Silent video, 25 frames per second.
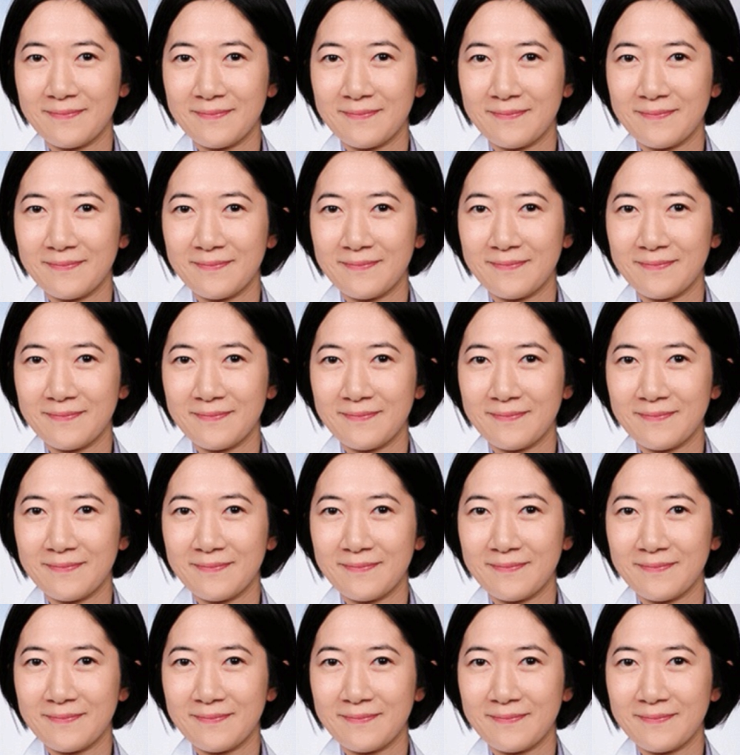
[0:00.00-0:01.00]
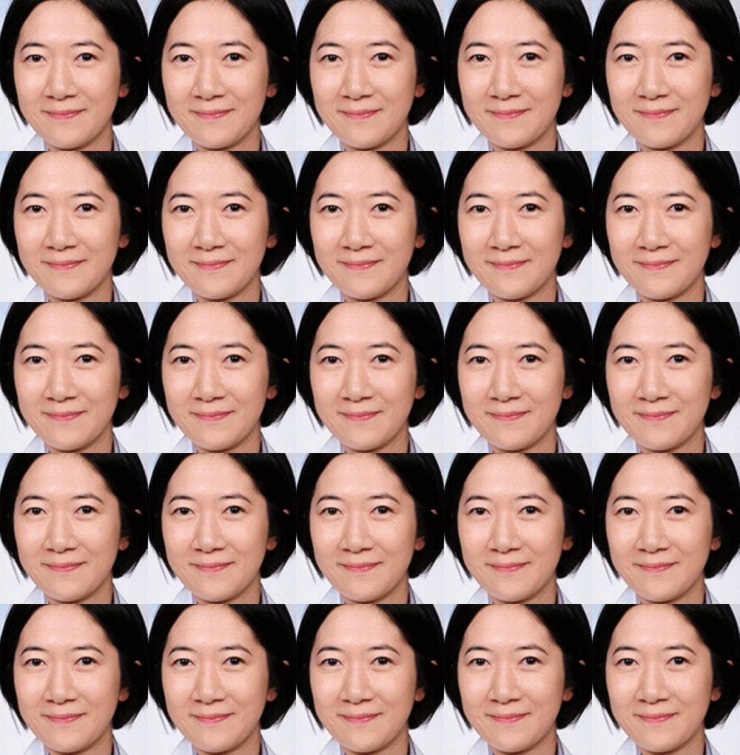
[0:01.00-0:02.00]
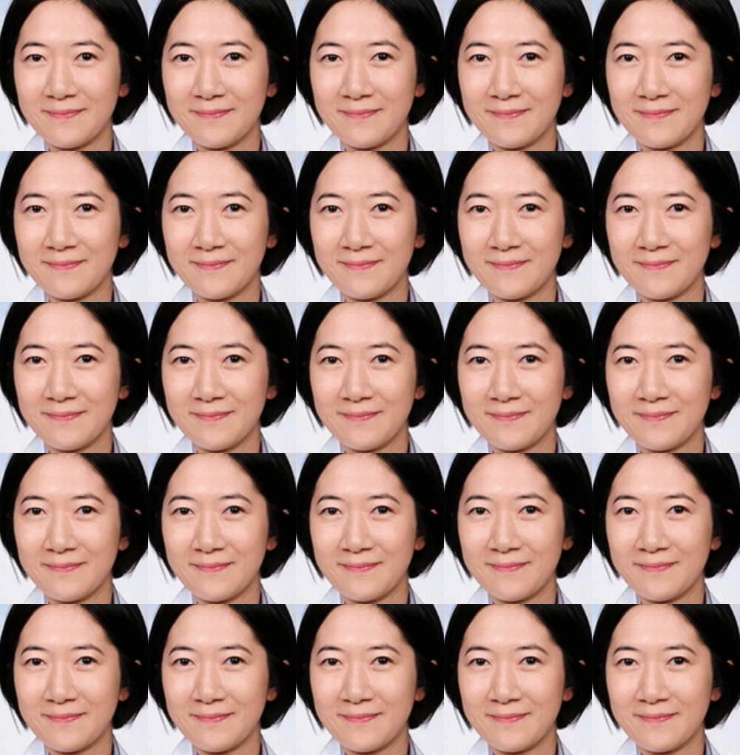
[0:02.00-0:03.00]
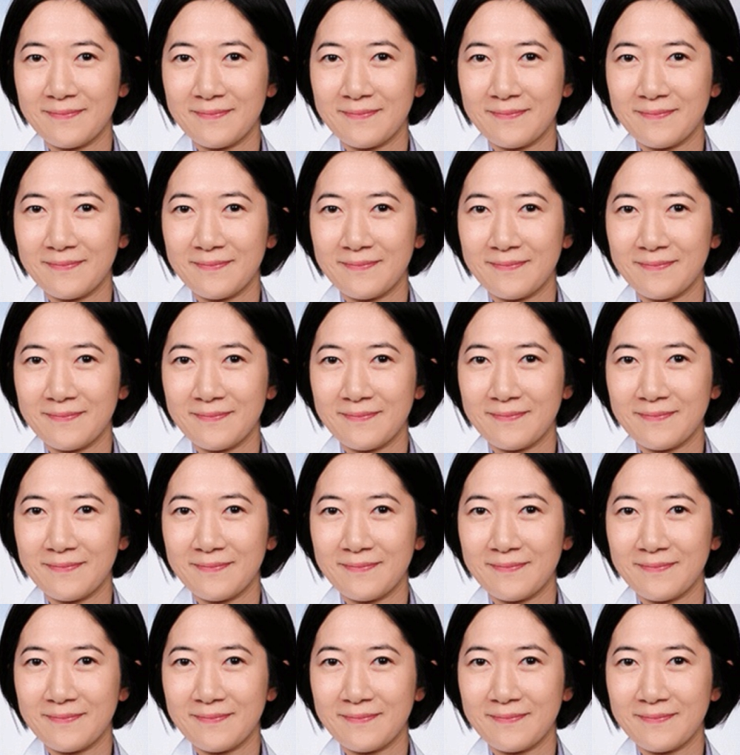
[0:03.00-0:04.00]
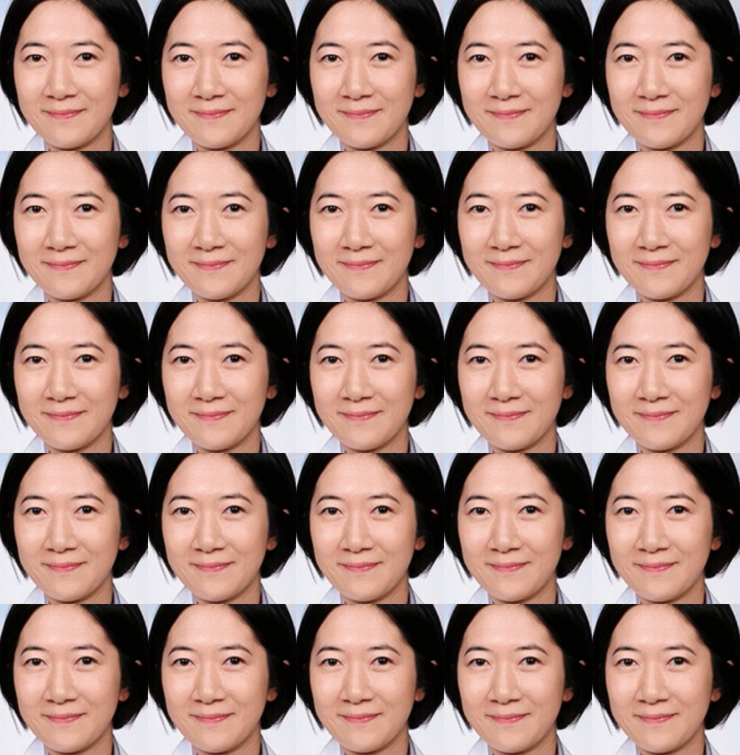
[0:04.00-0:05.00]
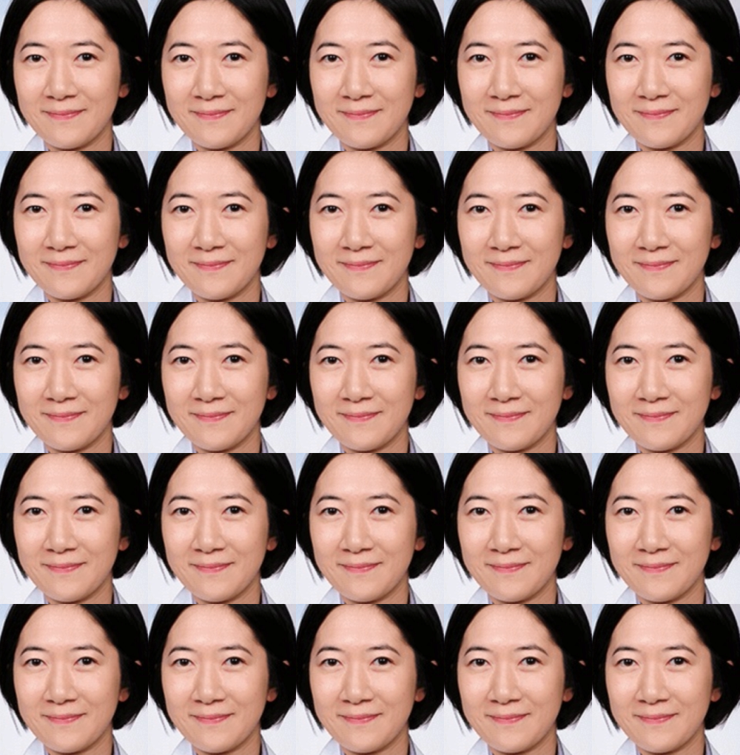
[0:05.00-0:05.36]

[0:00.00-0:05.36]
[no speech]